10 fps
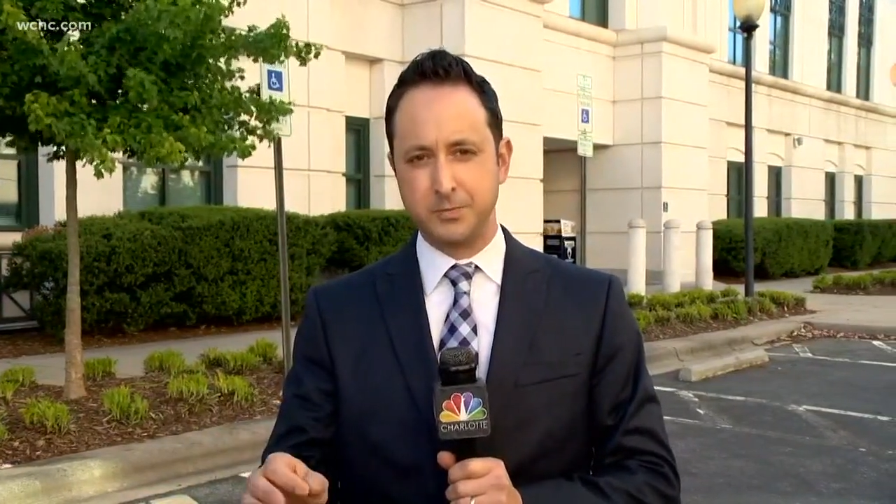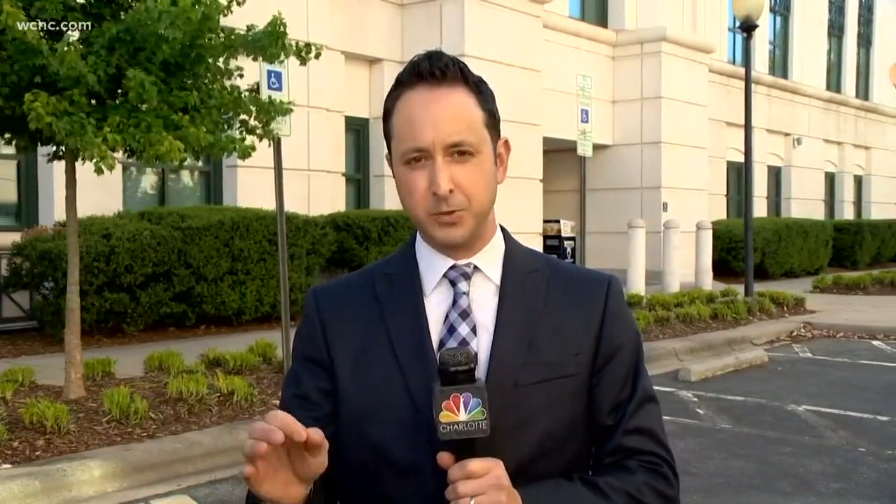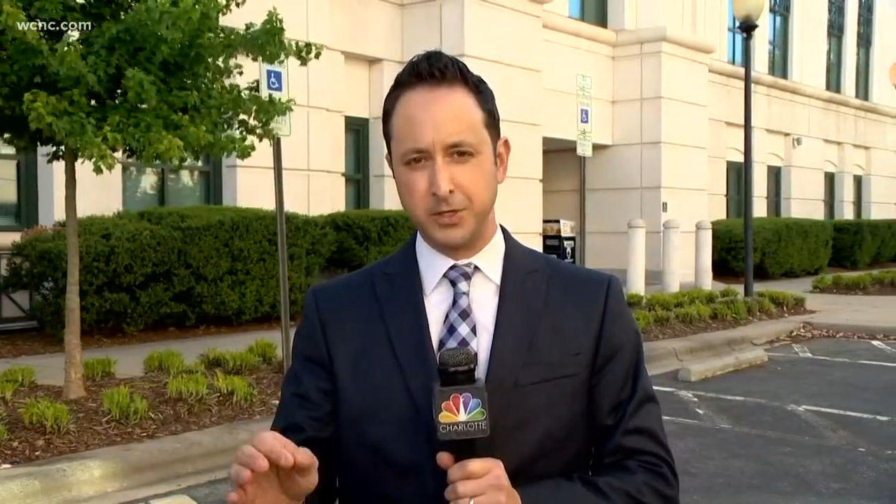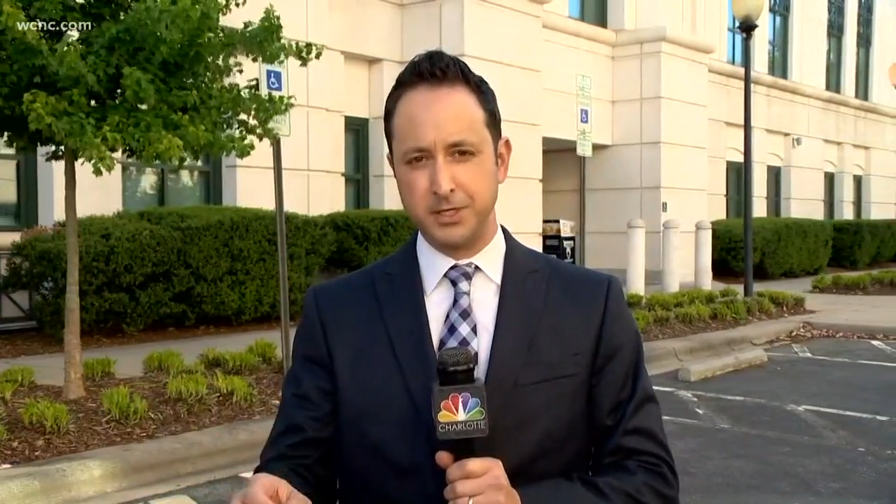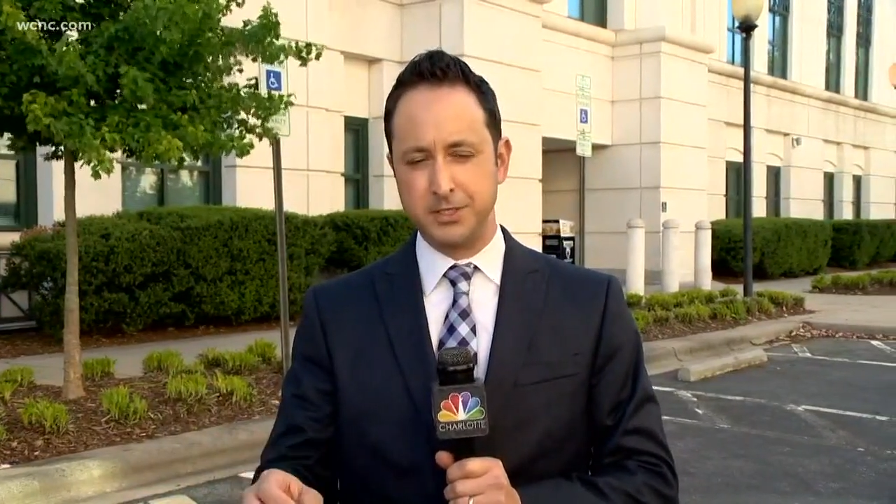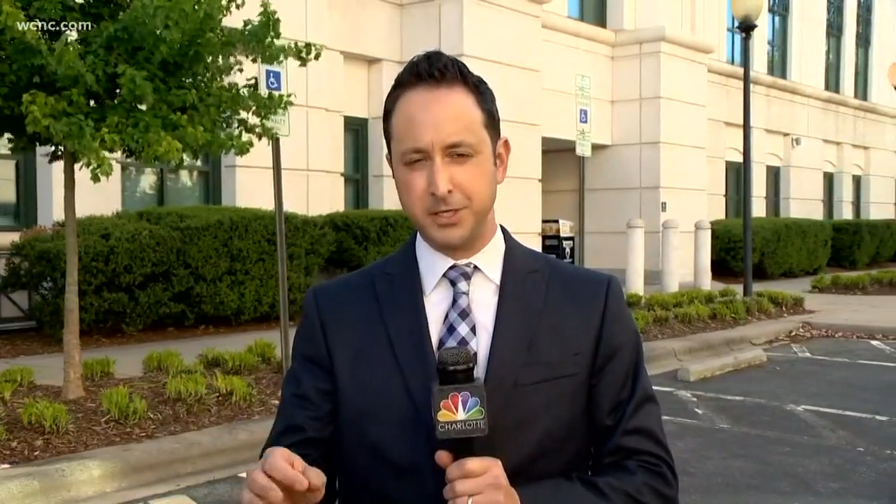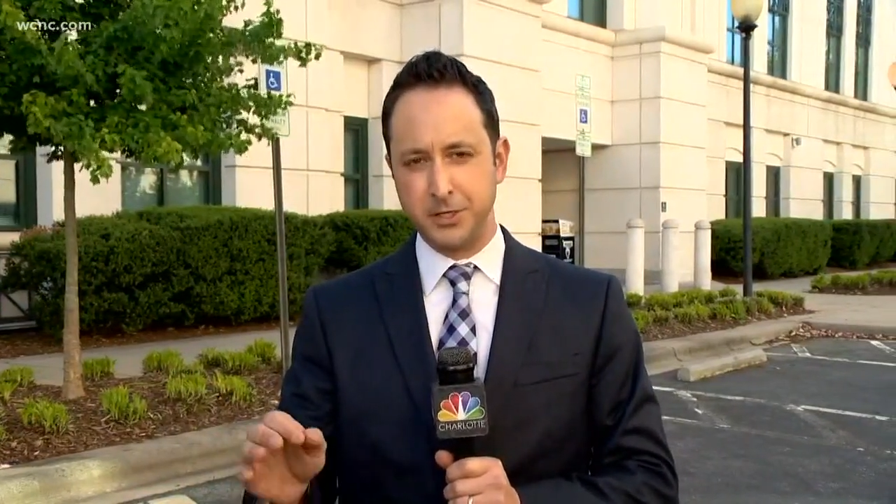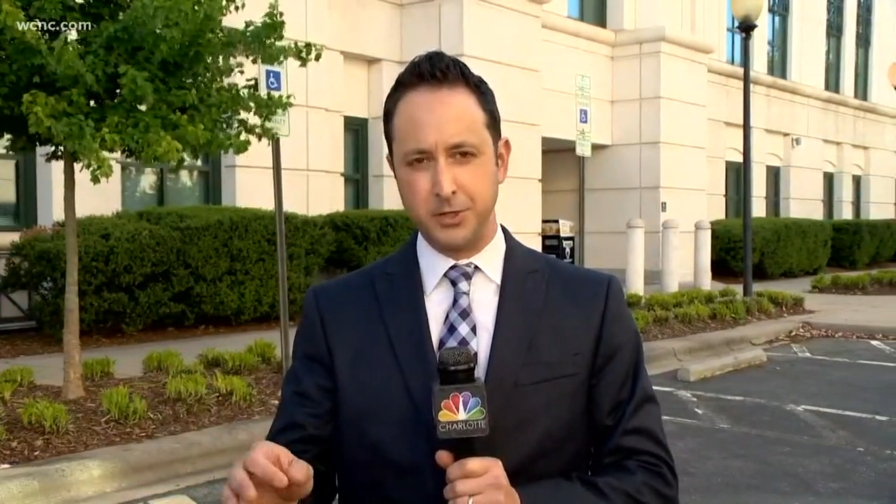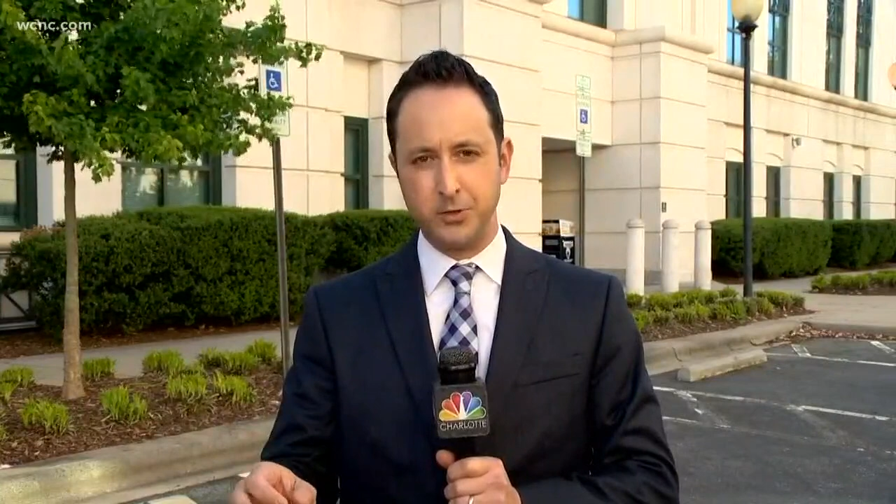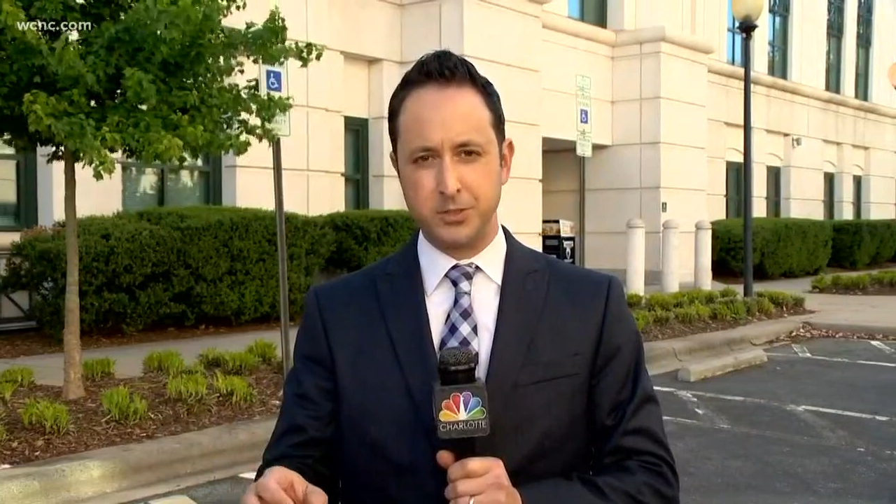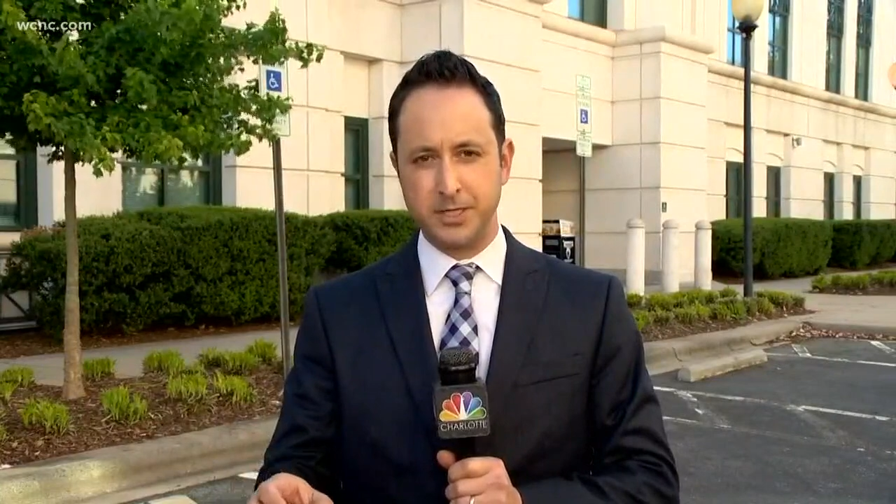police use.